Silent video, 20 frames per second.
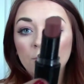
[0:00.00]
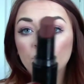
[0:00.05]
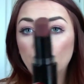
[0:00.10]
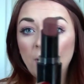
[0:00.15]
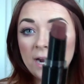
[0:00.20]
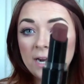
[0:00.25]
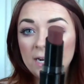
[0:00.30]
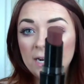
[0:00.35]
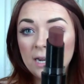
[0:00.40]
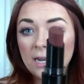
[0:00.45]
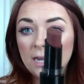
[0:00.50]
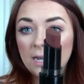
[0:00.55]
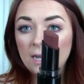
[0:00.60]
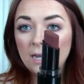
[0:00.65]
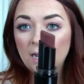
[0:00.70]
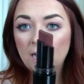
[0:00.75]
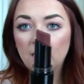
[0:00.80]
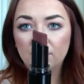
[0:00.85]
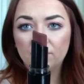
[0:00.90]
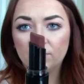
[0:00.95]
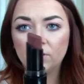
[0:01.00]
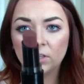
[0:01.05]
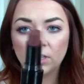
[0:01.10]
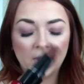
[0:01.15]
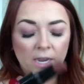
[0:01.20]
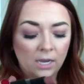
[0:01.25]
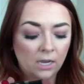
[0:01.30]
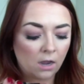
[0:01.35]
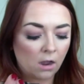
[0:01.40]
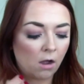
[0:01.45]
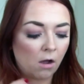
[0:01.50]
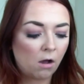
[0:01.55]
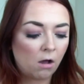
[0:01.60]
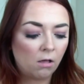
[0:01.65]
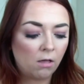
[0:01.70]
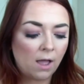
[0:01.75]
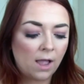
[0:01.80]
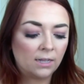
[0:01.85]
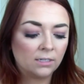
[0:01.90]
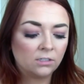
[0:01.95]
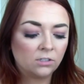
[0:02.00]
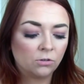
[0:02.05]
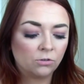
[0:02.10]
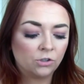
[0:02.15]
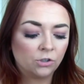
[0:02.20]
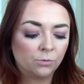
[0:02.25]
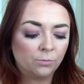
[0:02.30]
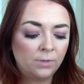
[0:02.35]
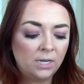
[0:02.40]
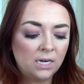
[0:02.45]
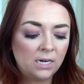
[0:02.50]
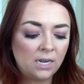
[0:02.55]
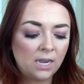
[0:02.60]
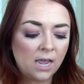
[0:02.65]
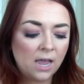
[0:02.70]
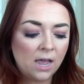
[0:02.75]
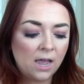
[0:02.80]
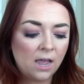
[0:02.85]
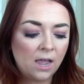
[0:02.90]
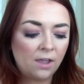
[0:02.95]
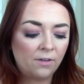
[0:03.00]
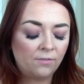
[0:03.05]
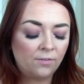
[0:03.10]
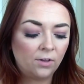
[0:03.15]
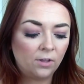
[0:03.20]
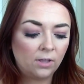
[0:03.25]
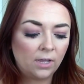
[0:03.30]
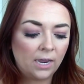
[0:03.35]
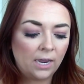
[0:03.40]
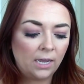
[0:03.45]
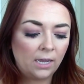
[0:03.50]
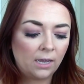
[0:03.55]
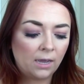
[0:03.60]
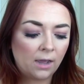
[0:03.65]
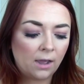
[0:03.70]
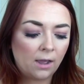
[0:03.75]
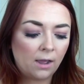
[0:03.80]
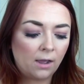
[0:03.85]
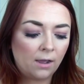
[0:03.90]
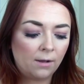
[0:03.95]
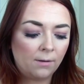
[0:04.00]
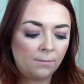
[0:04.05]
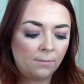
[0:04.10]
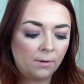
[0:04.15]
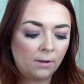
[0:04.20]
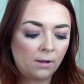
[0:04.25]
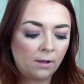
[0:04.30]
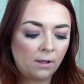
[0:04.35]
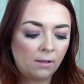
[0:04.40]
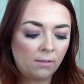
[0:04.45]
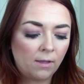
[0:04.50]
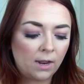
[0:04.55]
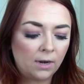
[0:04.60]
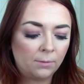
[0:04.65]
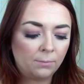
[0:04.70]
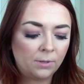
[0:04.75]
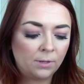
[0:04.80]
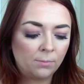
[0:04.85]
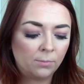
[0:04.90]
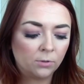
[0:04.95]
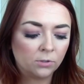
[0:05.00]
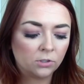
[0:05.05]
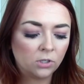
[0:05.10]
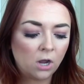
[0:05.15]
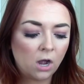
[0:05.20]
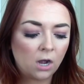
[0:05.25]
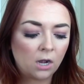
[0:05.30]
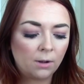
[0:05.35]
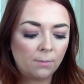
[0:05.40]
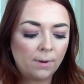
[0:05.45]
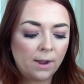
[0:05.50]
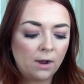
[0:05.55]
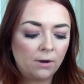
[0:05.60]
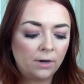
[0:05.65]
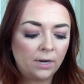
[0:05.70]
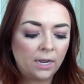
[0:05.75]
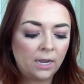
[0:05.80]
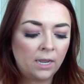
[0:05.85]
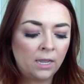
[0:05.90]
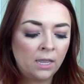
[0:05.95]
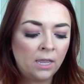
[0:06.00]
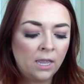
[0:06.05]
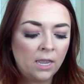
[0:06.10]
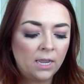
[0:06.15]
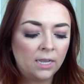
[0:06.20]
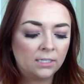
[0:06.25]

right I feel like all on social media. I feel like um, a lot of people talk about it.